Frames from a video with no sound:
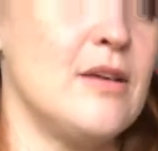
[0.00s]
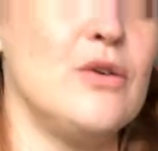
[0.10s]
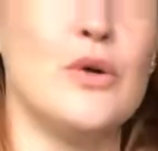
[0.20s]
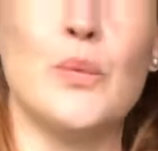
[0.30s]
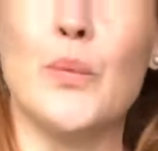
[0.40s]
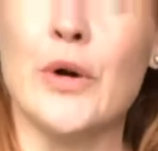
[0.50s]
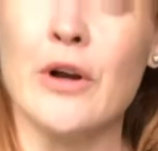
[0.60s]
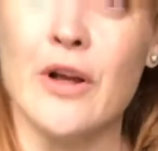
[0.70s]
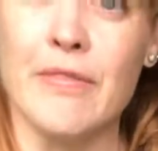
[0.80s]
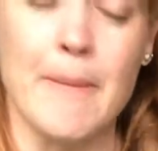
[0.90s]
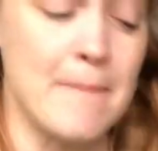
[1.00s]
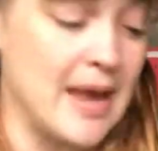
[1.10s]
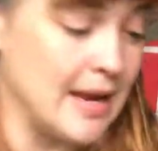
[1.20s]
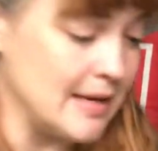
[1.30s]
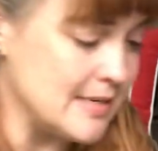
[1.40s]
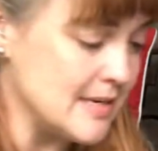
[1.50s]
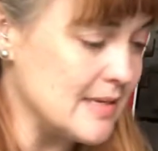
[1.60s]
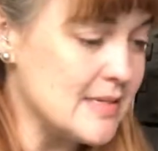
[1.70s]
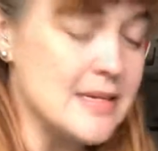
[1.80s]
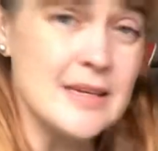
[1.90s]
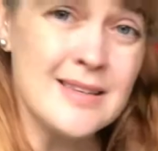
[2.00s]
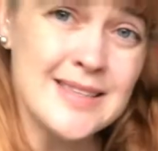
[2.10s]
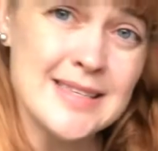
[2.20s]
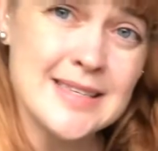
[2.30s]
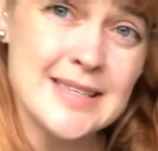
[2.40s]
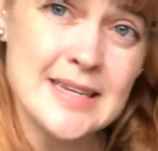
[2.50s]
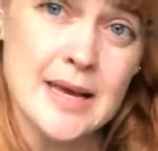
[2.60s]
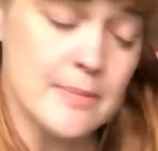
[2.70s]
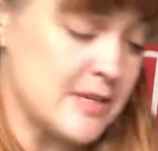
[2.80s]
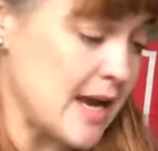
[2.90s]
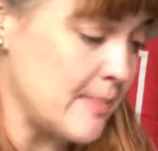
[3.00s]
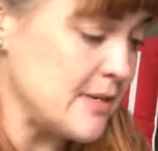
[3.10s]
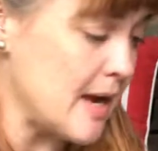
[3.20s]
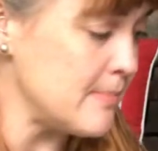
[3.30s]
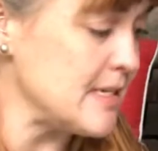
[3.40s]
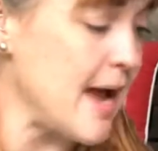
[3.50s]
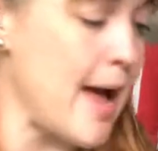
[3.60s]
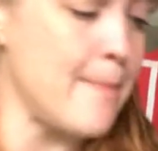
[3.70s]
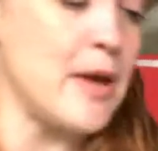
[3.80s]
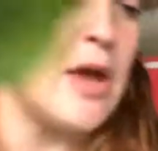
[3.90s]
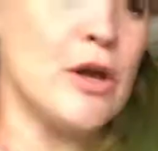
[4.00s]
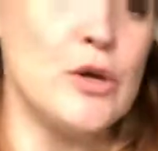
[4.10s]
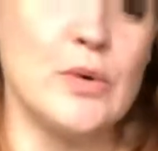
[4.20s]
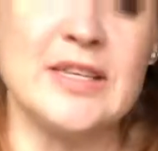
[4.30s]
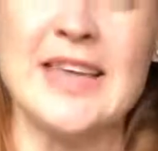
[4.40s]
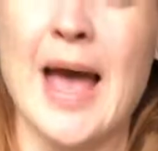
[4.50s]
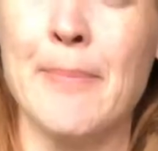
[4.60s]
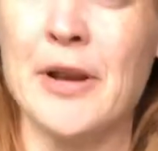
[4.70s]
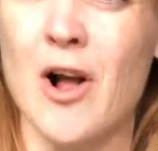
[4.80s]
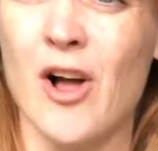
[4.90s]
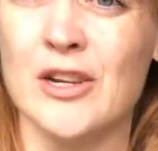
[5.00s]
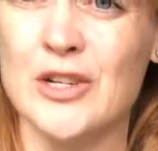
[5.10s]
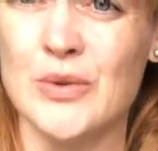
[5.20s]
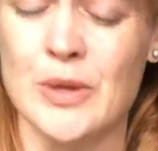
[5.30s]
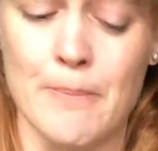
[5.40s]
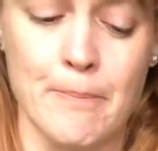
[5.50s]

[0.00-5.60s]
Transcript: You could work on the painting skills. Tap, tap, tap, tap. You could tap it onto the